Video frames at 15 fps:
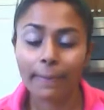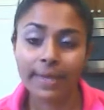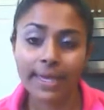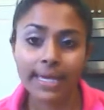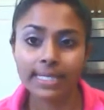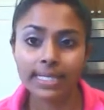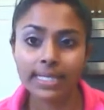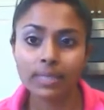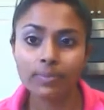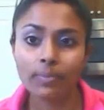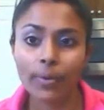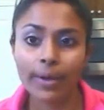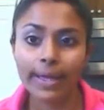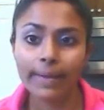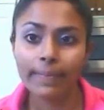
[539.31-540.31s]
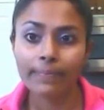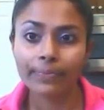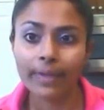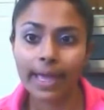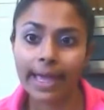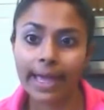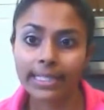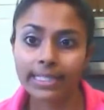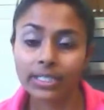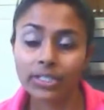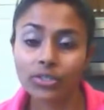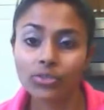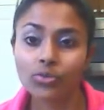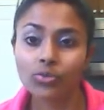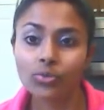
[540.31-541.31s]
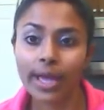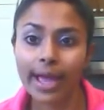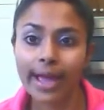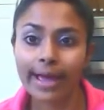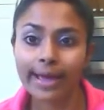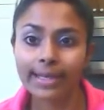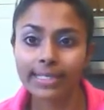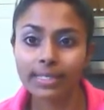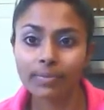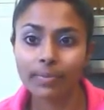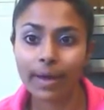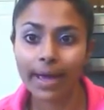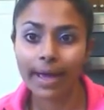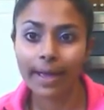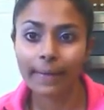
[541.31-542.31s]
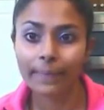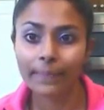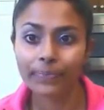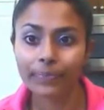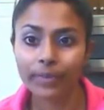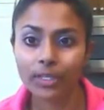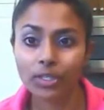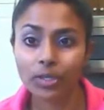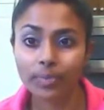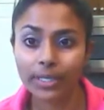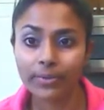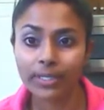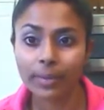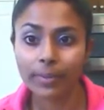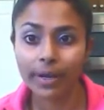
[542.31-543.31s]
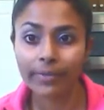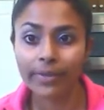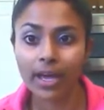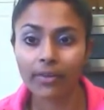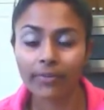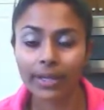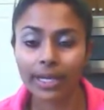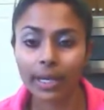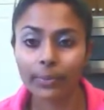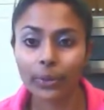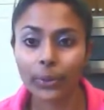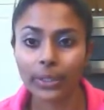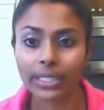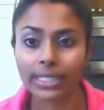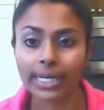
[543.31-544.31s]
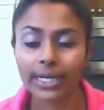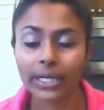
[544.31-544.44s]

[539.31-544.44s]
peas at this point, and as soon as my sweet potatoes come out of the oven, I'm going